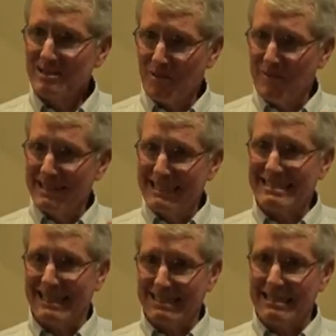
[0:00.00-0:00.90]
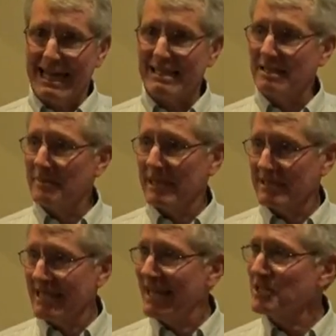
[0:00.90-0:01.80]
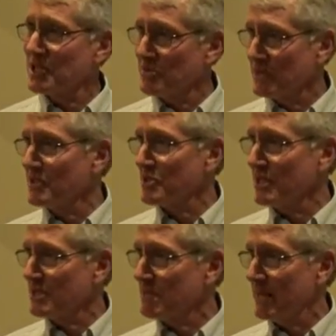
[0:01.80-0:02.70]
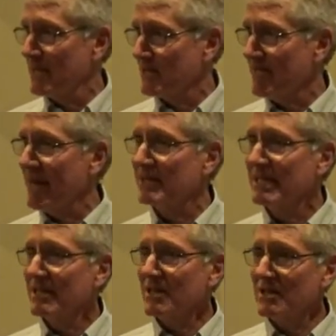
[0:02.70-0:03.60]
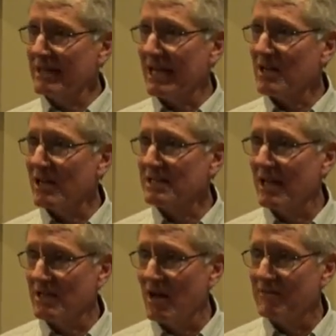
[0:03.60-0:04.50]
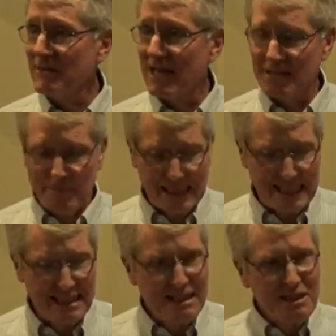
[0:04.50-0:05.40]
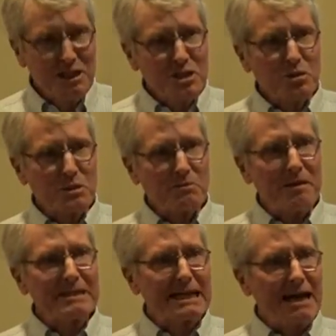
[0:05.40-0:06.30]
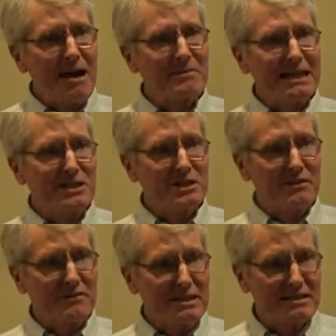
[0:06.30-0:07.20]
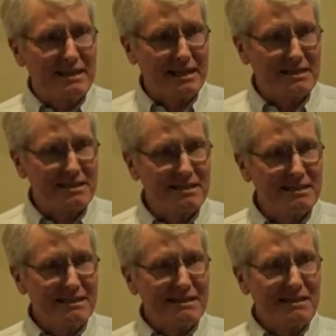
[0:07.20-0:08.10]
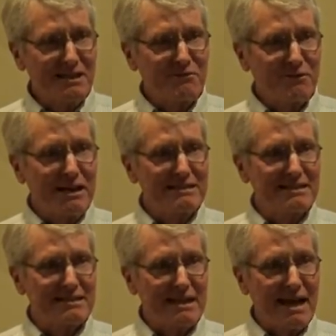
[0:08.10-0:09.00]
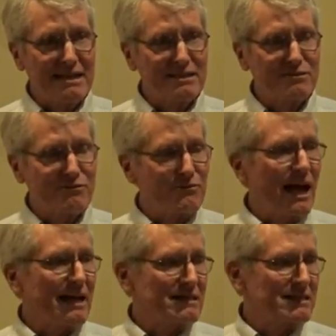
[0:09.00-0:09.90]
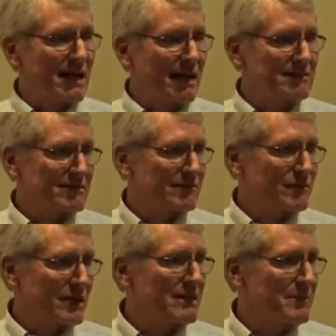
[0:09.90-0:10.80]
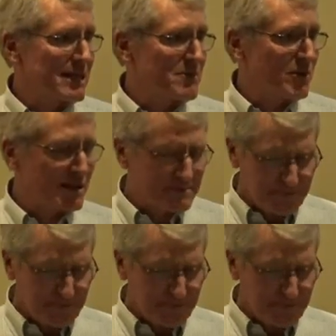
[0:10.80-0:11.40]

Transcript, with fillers: when these things landed, because the engines were usually spinning around. That cost an awful lot of money. So it's probably a combination of these things that Fred decides flying's not for him anymore.